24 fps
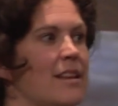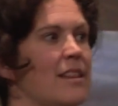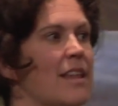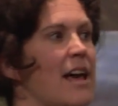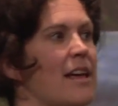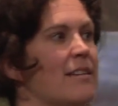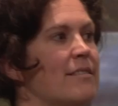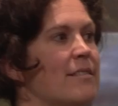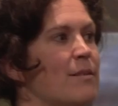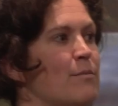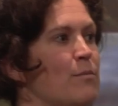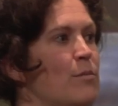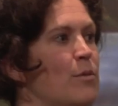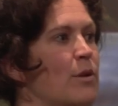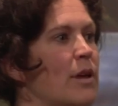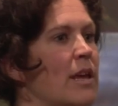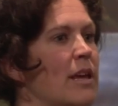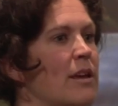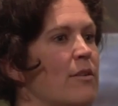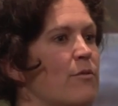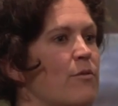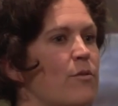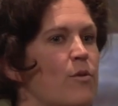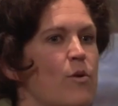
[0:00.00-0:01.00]
in the house? I'm
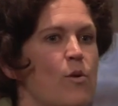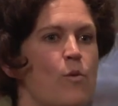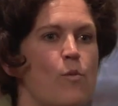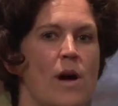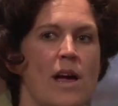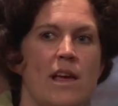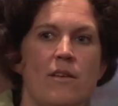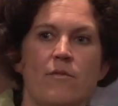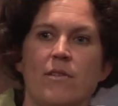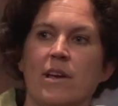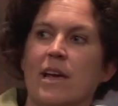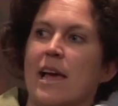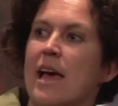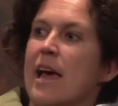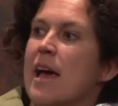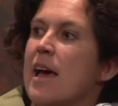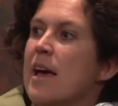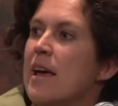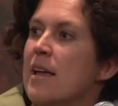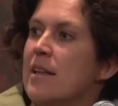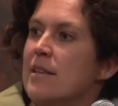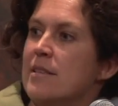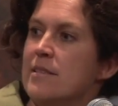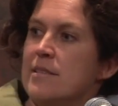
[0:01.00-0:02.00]
looking for waving
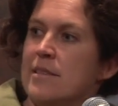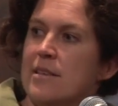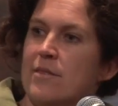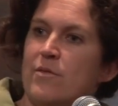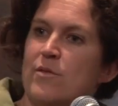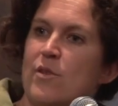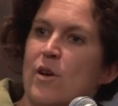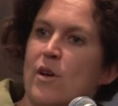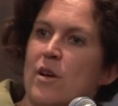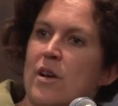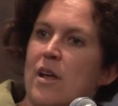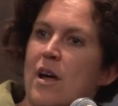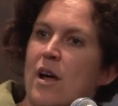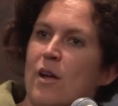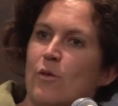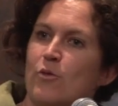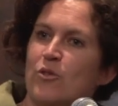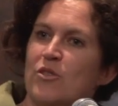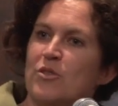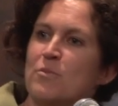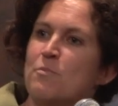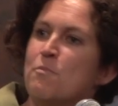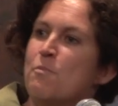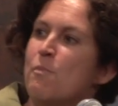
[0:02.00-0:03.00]
hands. If not, I'll
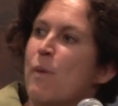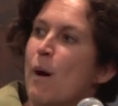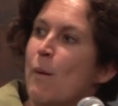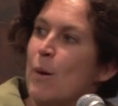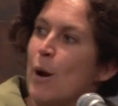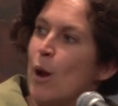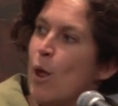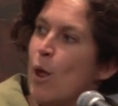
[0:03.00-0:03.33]
just bomb